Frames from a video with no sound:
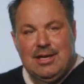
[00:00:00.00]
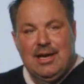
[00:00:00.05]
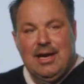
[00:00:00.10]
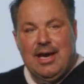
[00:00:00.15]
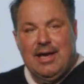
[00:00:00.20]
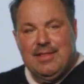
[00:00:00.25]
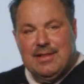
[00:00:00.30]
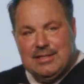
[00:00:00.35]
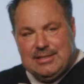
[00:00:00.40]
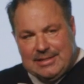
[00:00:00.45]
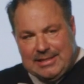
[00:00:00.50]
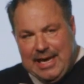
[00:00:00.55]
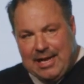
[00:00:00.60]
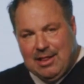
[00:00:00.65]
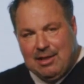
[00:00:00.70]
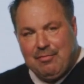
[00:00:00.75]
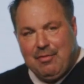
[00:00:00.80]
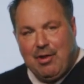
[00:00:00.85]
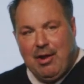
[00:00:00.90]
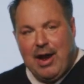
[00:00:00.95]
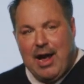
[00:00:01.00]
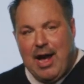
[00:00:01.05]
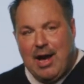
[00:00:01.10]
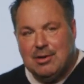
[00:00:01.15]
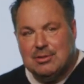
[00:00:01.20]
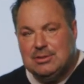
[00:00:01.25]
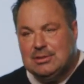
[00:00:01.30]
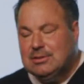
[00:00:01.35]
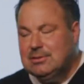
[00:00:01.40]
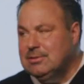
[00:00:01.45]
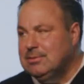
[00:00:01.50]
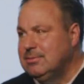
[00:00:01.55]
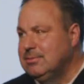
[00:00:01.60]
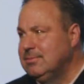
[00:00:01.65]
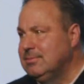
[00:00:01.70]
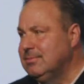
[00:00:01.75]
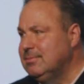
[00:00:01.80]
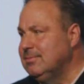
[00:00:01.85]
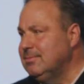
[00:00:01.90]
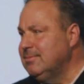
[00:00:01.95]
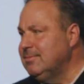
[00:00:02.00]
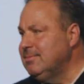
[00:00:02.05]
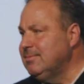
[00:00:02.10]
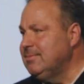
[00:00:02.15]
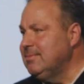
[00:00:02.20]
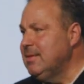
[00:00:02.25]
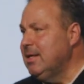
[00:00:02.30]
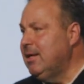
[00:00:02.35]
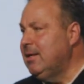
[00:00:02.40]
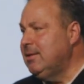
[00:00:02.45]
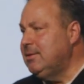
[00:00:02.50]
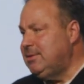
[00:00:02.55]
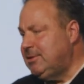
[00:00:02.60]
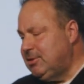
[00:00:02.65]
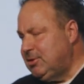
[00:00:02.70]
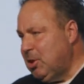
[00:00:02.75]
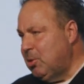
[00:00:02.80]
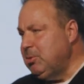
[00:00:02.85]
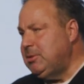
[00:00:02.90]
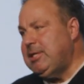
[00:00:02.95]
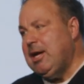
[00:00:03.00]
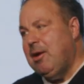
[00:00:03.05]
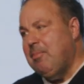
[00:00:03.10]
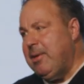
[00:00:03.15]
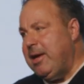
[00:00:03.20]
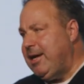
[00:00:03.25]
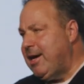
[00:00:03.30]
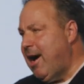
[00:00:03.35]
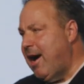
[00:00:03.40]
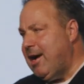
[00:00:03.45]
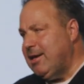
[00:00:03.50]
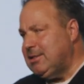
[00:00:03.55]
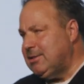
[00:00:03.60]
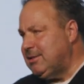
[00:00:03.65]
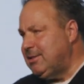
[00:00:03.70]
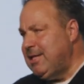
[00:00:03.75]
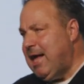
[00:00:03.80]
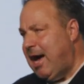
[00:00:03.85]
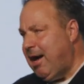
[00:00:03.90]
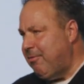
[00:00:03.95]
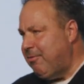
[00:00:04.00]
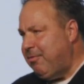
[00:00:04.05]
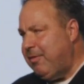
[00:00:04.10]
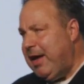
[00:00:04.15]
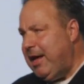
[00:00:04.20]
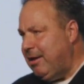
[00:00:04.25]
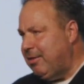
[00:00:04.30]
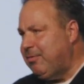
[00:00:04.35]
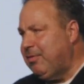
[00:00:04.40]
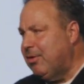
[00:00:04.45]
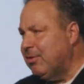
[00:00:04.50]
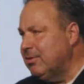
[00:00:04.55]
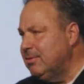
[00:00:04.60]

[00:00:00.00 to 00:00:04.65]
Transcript: in the sale of our house. Don't tell me God is not faithful.